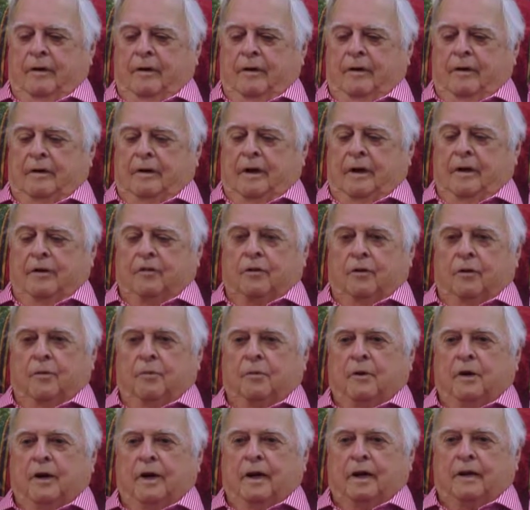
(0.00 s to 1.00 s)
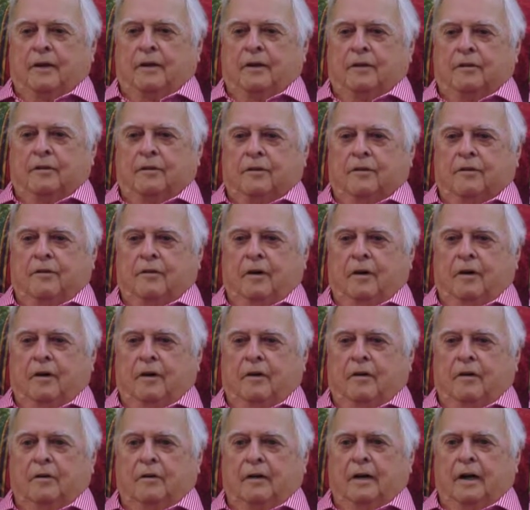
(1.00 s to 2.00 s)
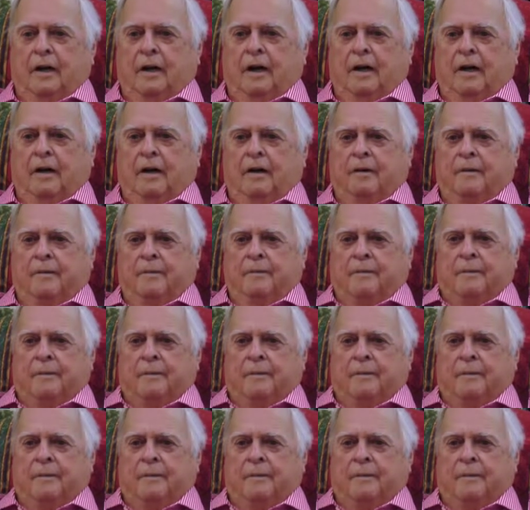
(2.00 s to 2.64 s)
initial practice of law now